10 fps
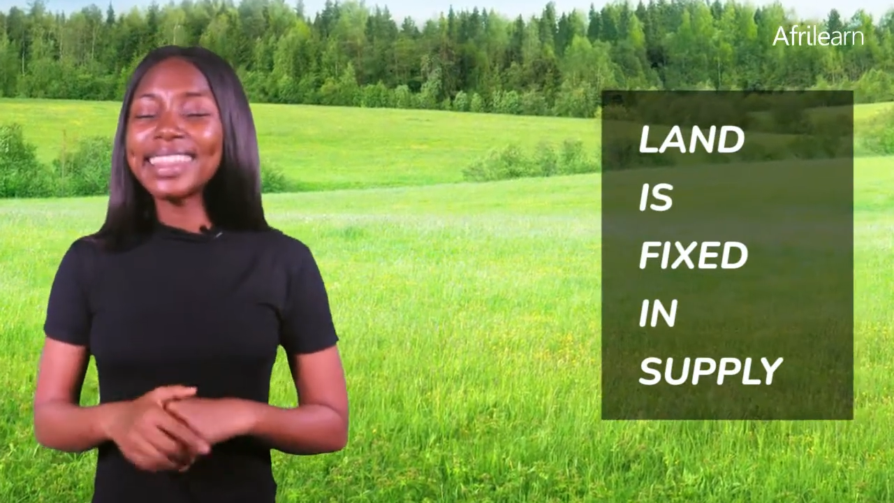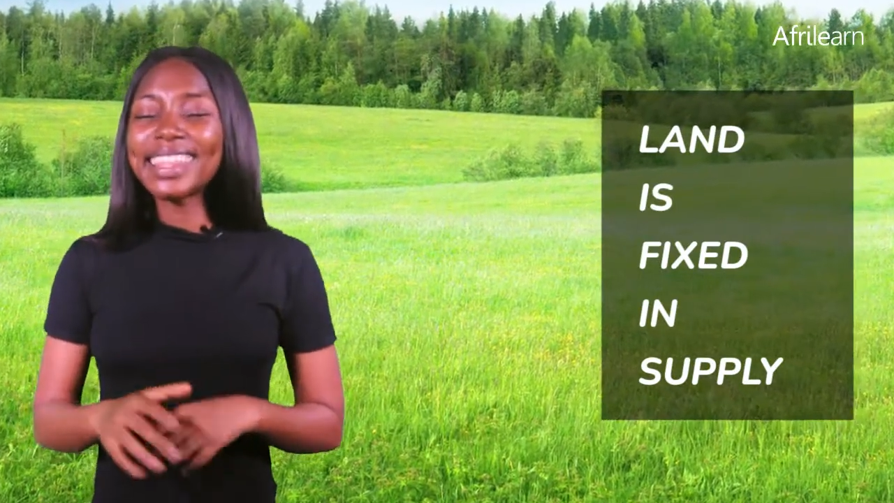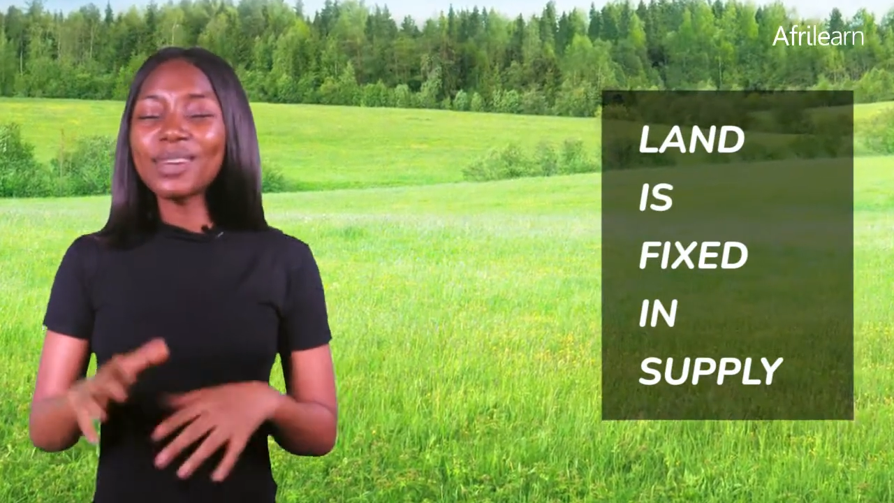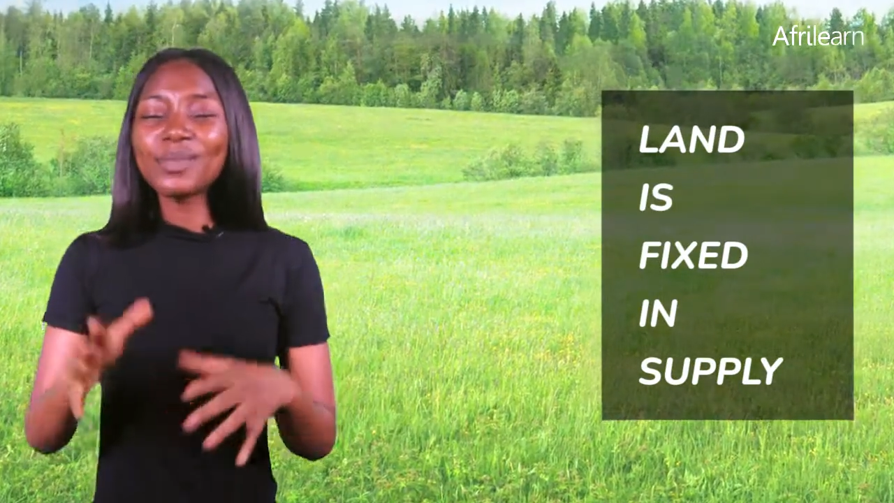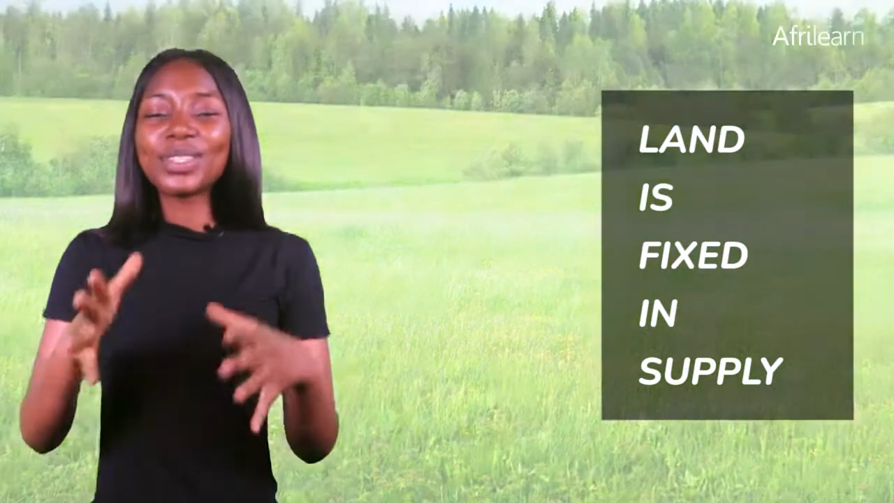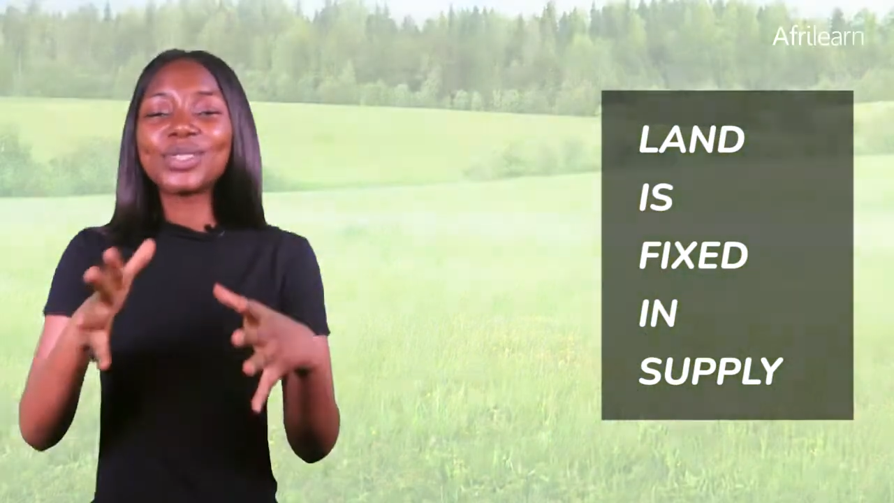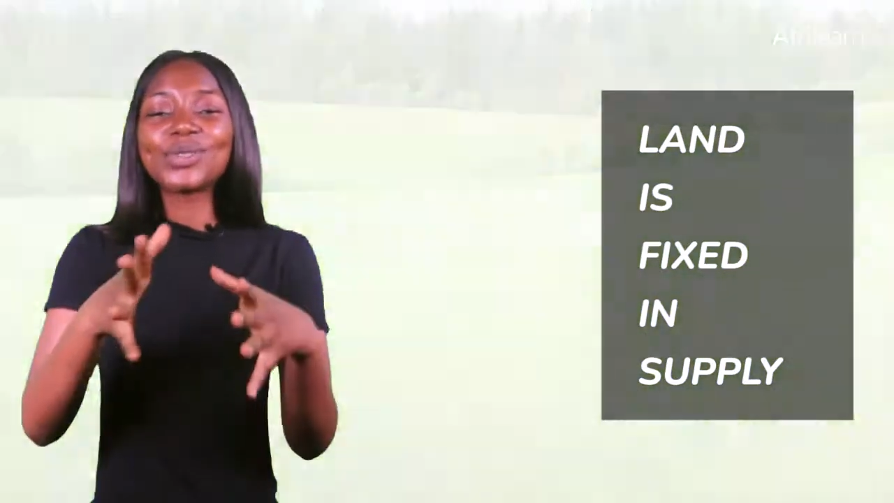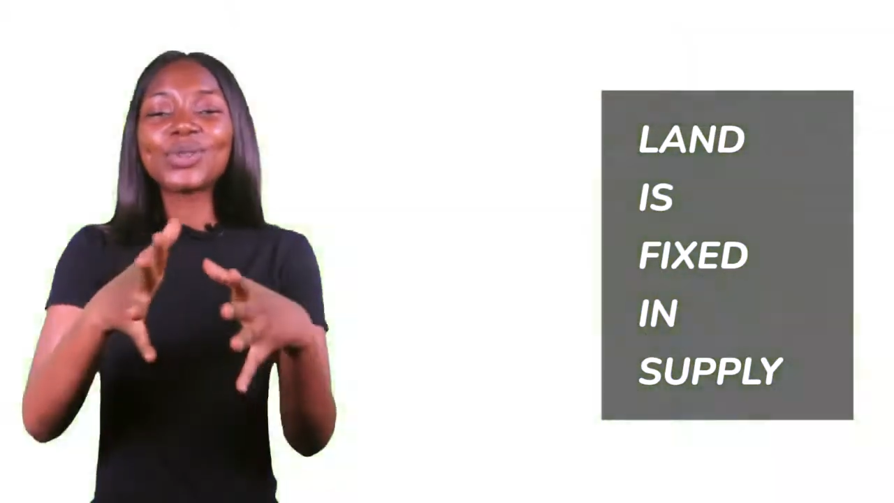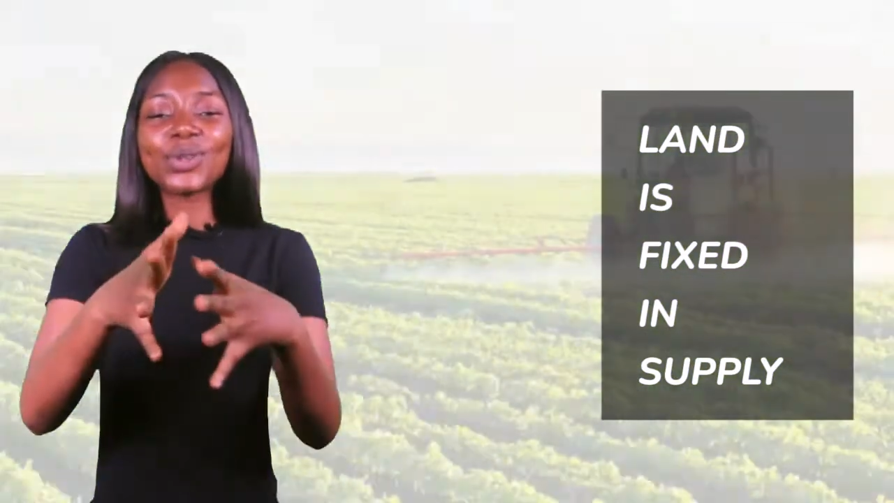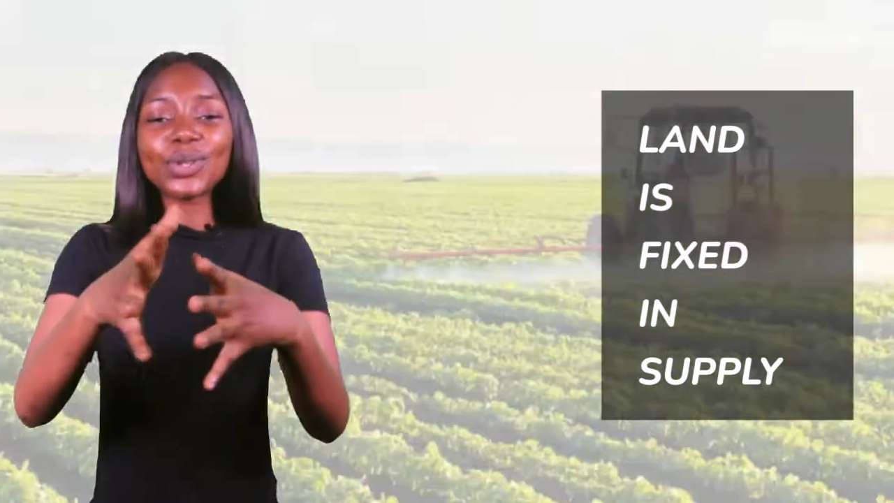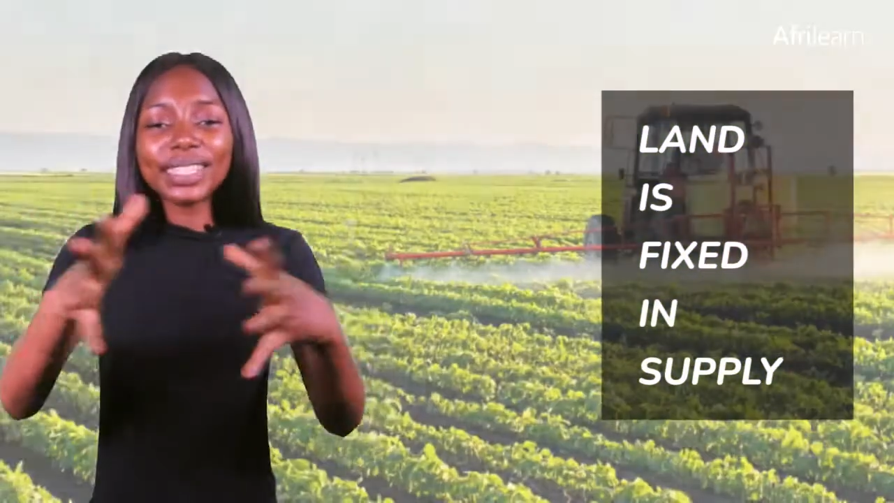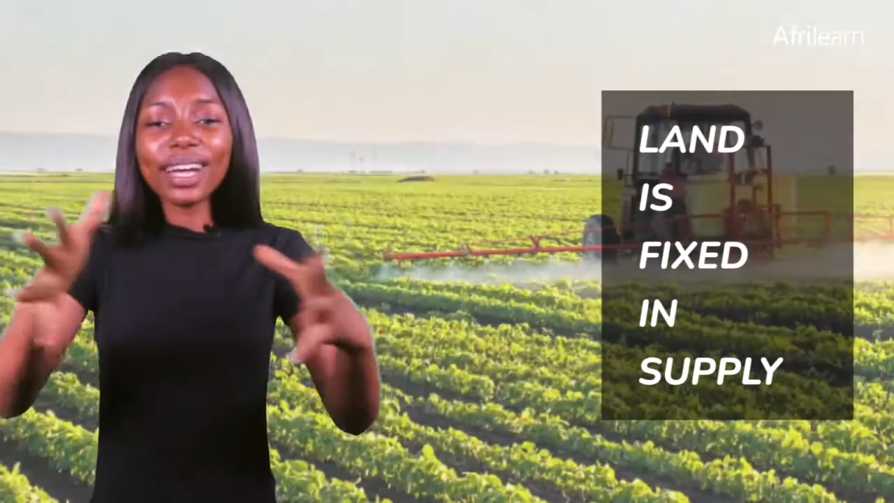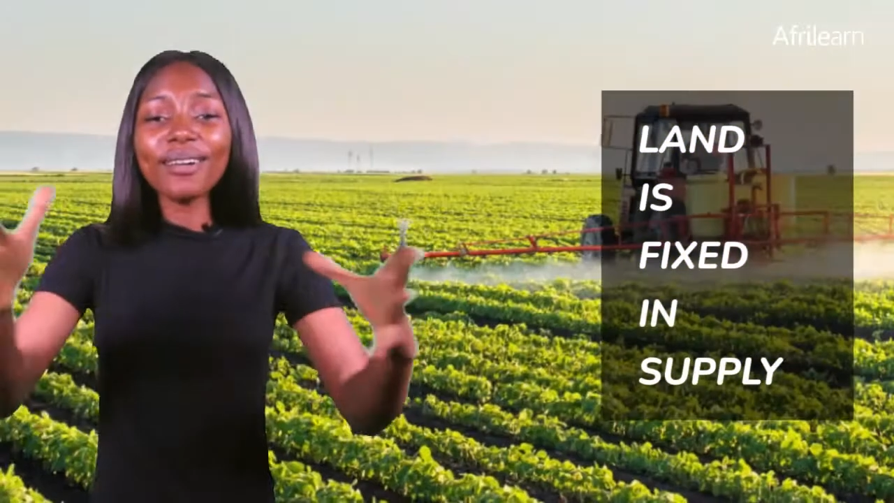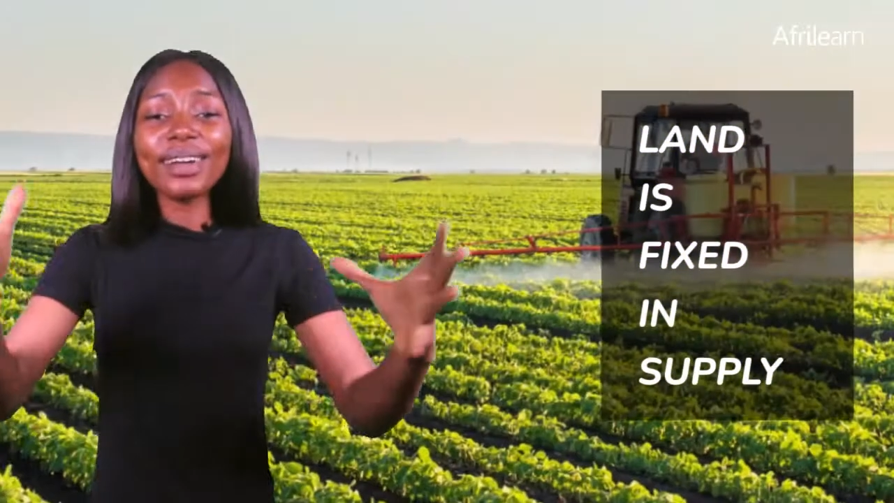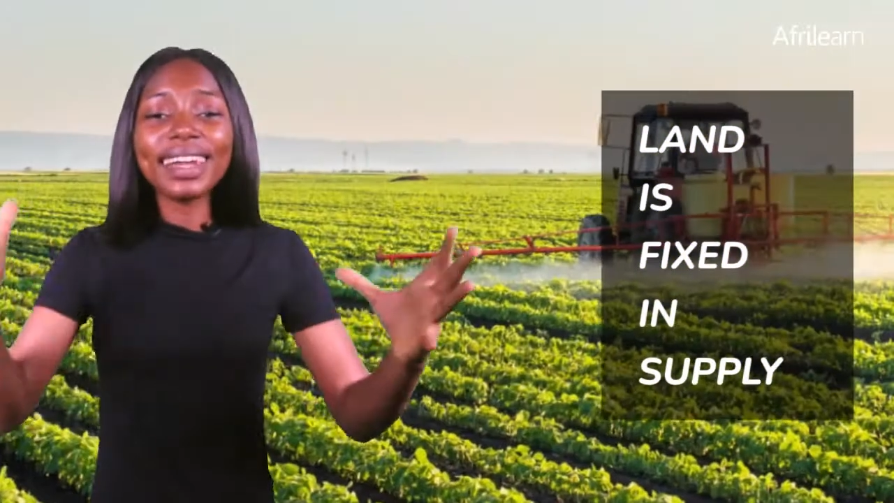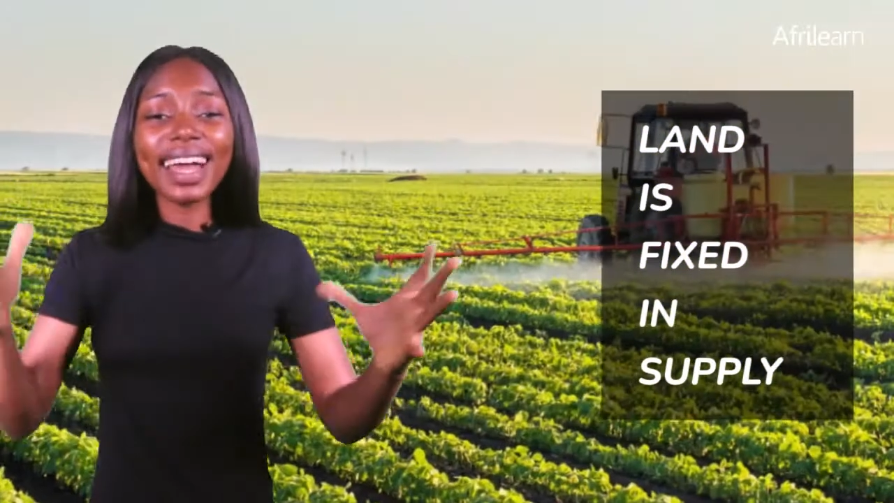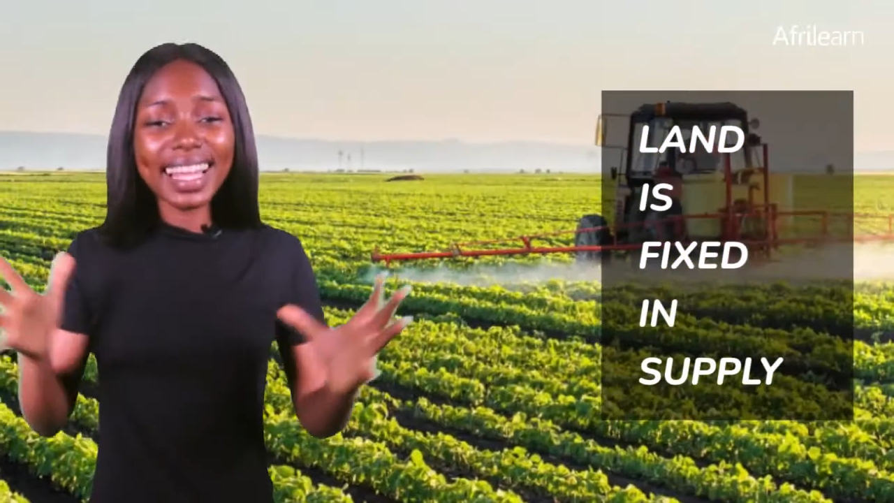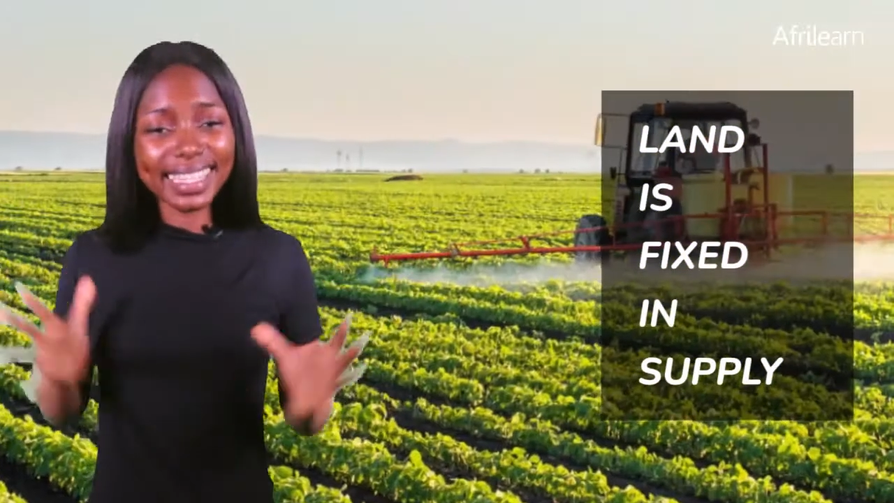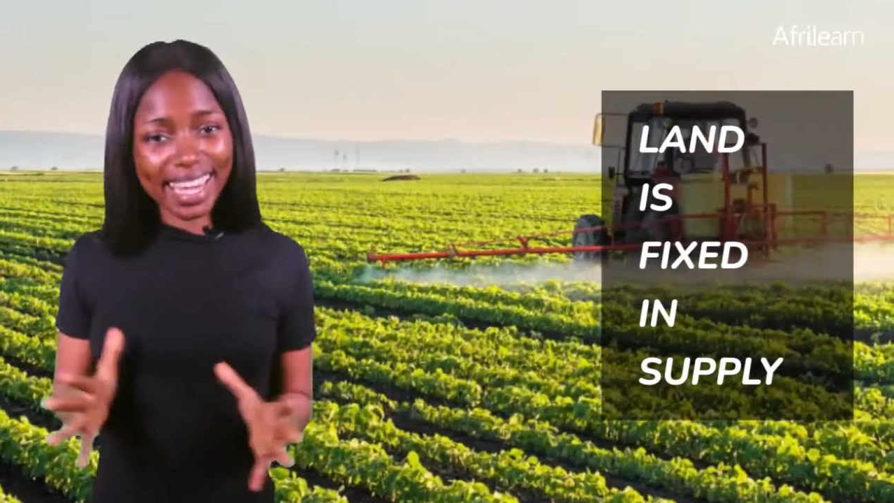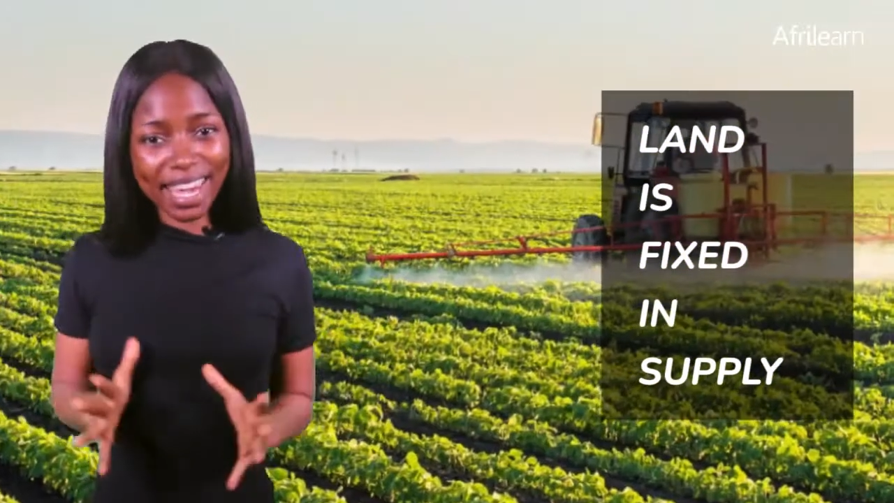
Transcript: That means the total land